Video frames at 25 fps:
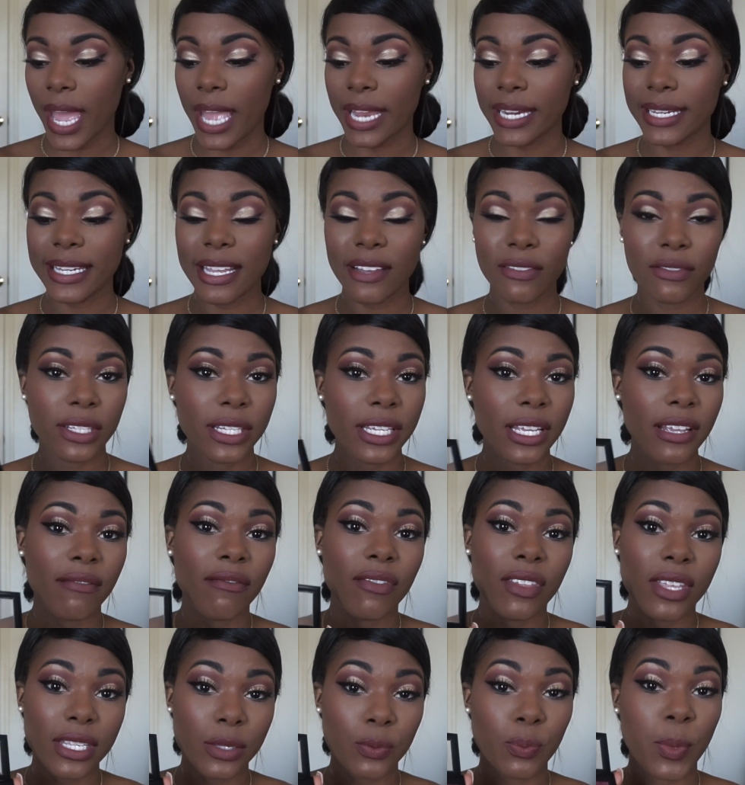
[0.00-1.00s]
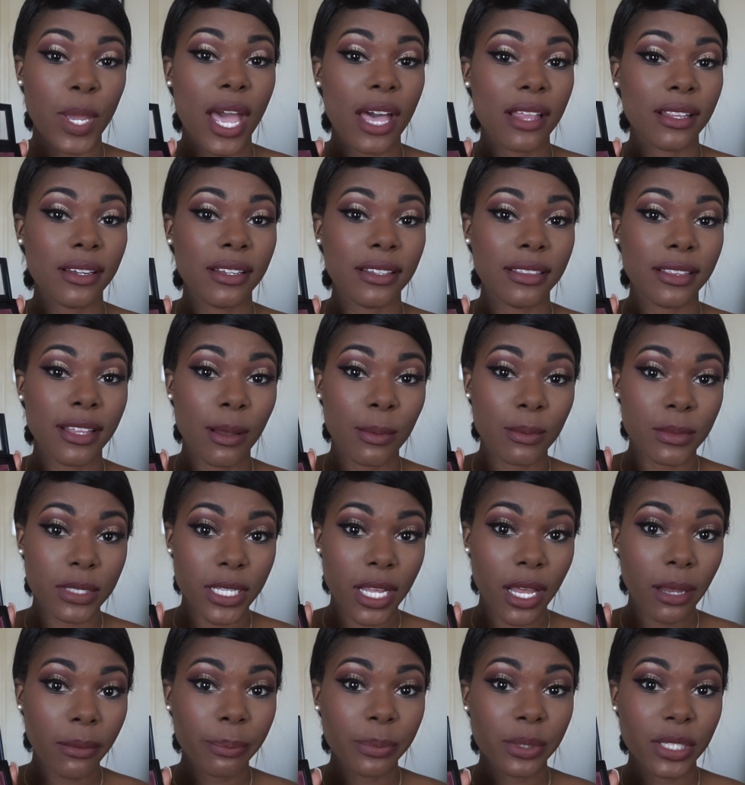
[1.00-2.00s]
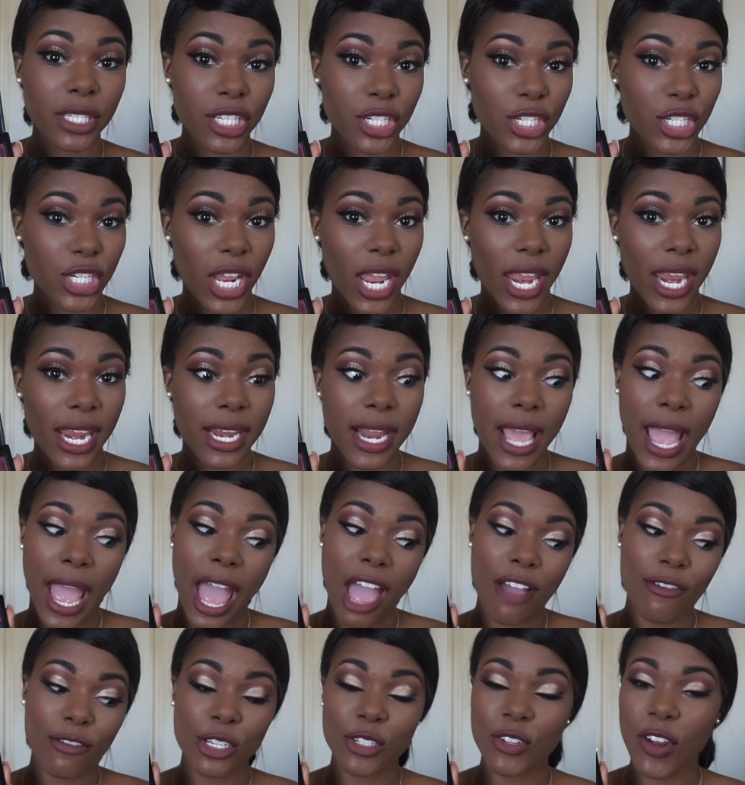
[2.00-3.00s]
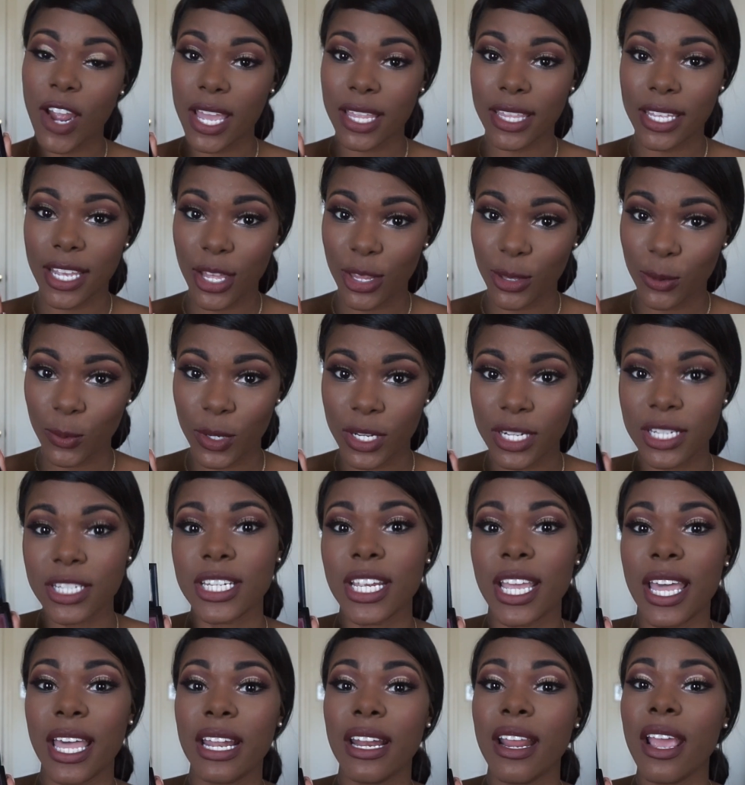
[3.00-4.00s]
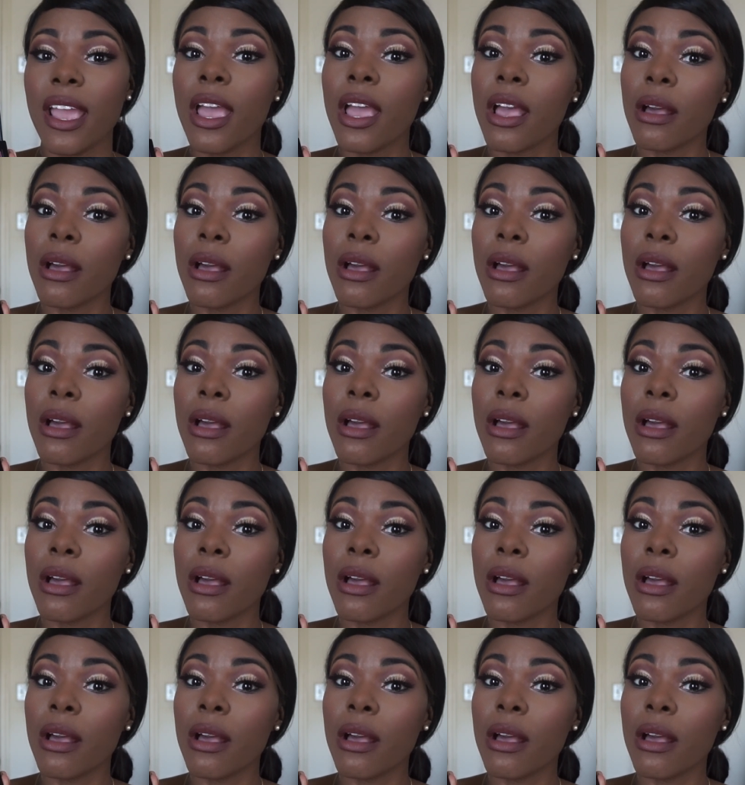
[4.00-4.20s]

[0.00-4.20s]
I definitely give this palette a thumbs up, this shade. I haven't tried the other ones yet.